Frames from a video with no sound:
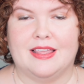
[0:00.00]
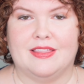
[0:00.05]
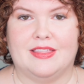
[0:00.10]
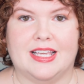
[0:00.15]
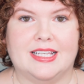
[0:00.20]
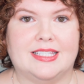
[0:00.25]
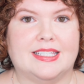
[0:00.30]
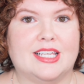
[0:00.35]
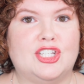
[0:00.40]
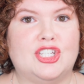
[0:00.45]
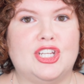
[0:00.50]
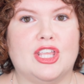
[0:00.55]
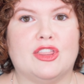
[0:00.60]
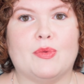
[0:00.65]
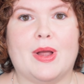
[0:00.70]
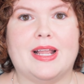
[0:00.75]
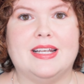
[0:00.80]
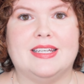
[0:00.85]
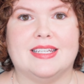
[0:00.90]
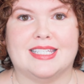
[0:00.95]
They said she
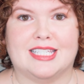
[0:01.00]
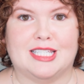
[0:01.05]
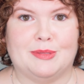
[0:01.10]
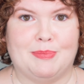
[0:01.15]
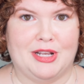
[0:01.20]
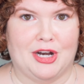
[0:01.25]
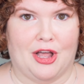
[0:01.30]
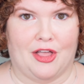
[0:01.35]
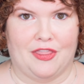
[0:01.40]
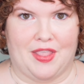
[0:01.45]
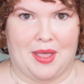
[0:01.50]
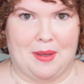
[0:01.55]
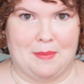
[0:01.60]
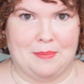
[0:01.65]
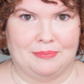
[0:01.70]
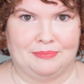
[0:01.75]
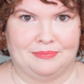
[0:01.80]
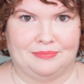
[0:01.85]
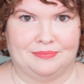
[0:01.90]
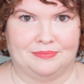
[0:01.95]
threatened to spit on them.